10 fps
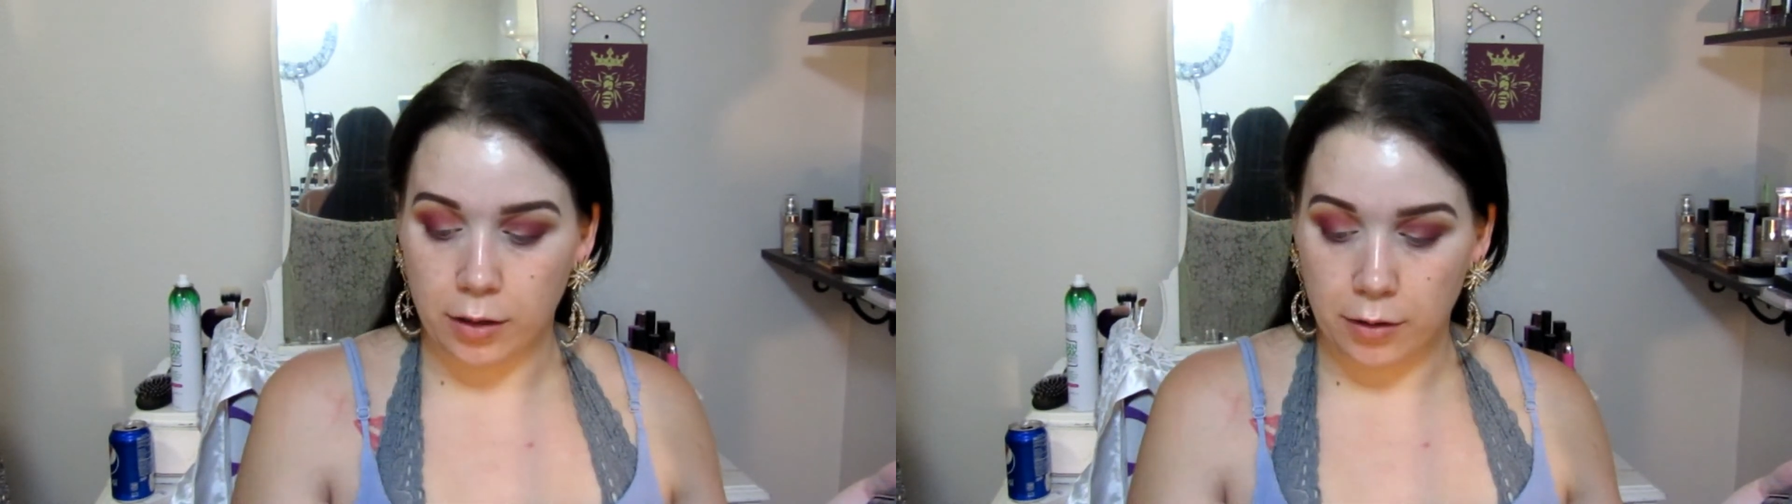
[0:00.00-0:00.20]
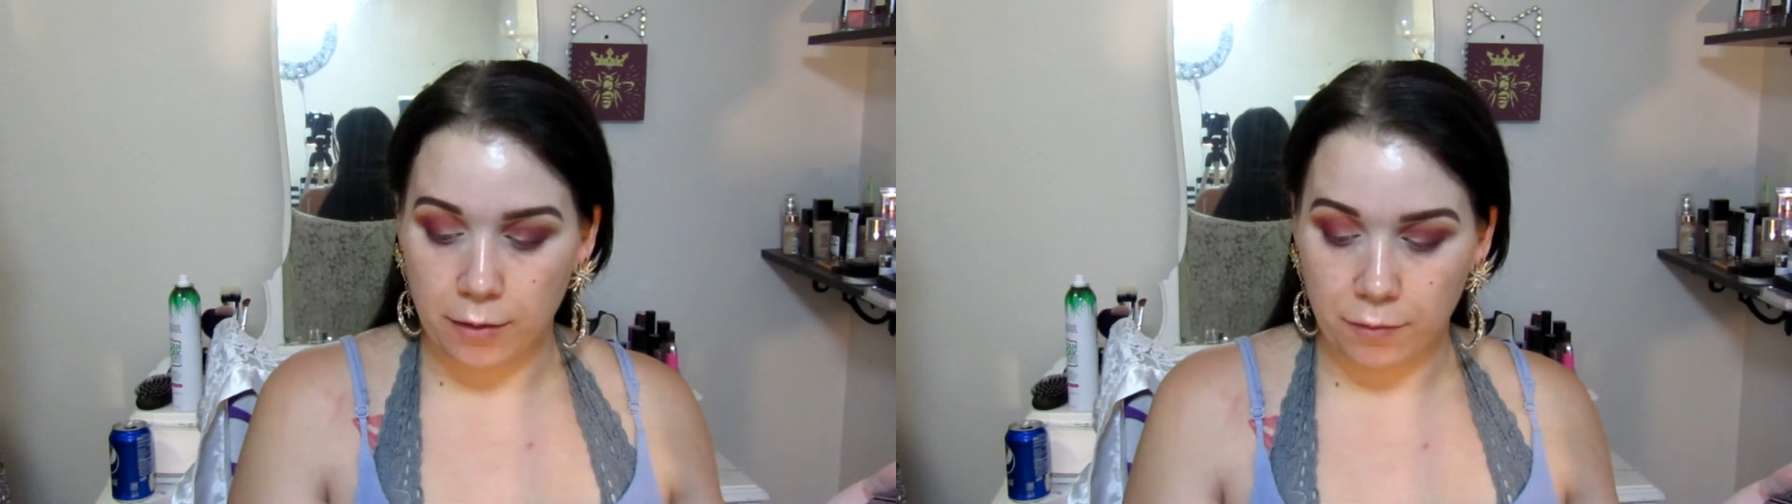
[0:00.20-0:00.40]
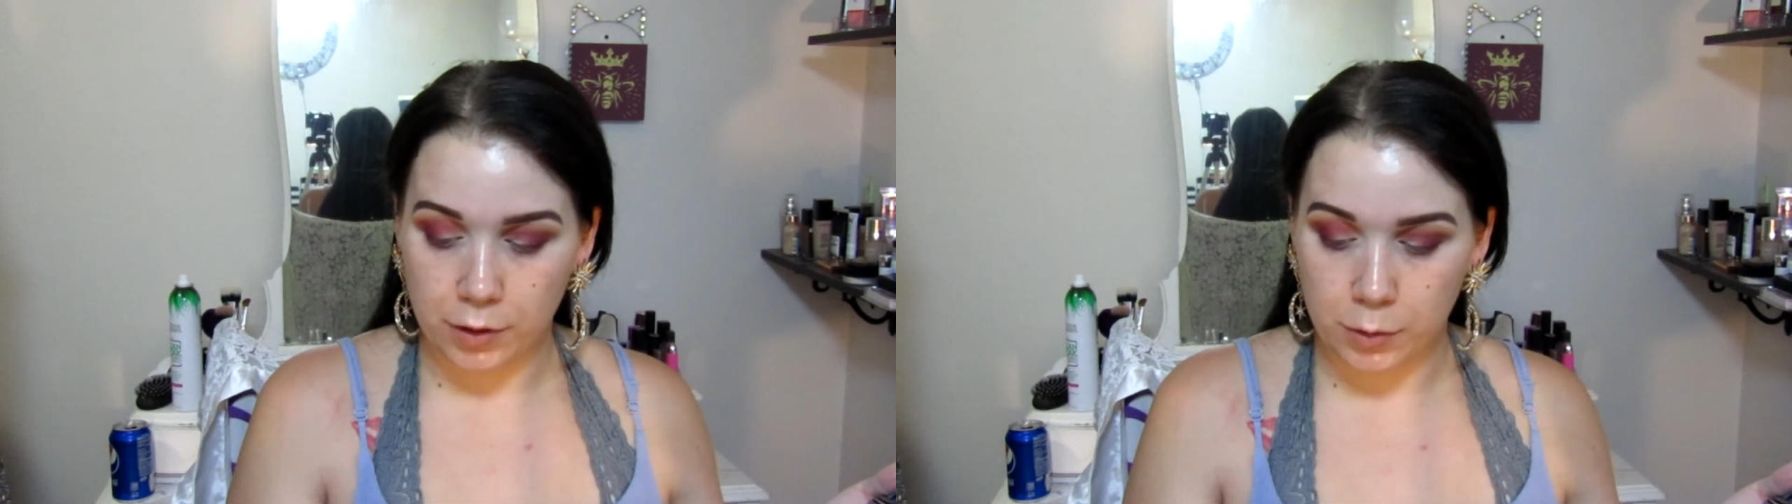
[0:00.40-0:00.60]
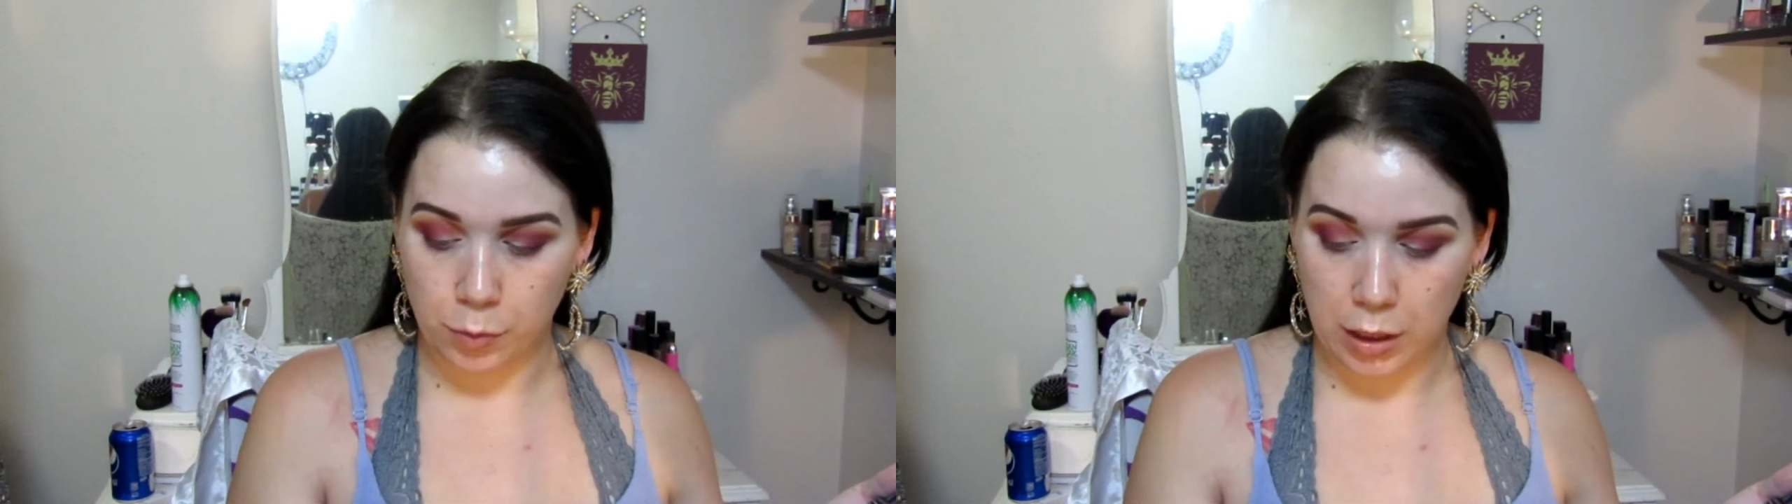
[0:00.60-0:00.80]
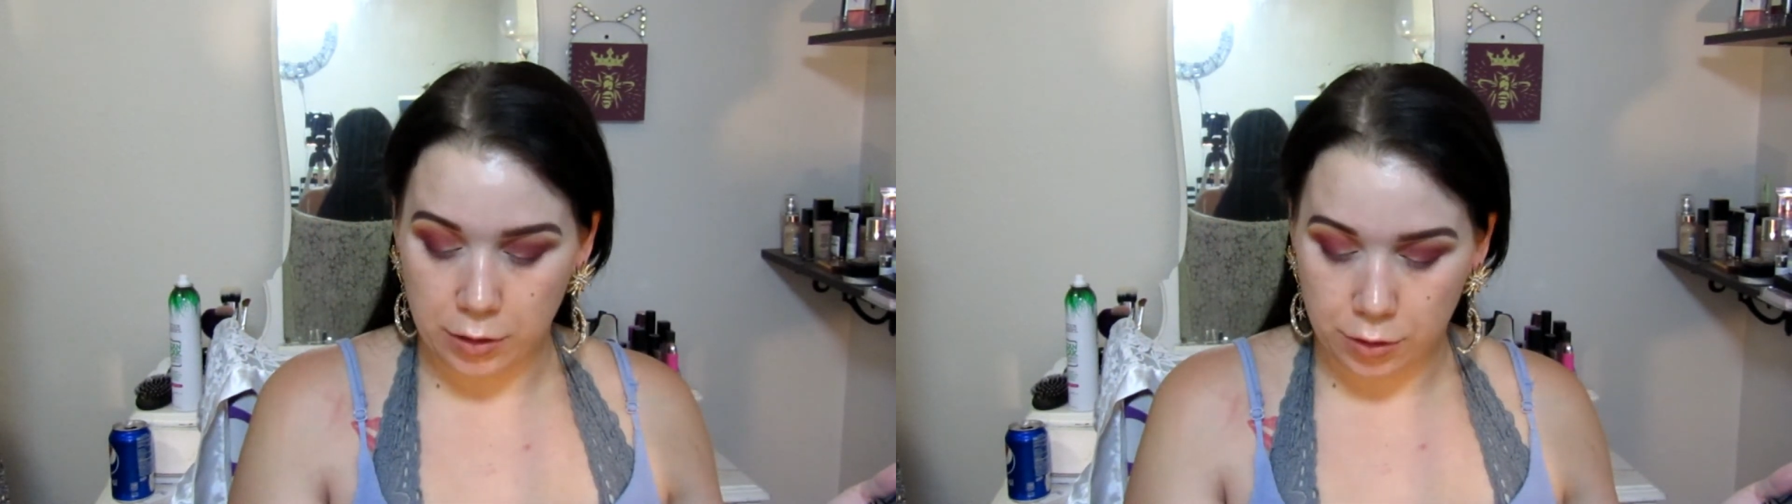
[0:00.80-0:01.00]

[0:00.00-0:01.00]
on that first brush,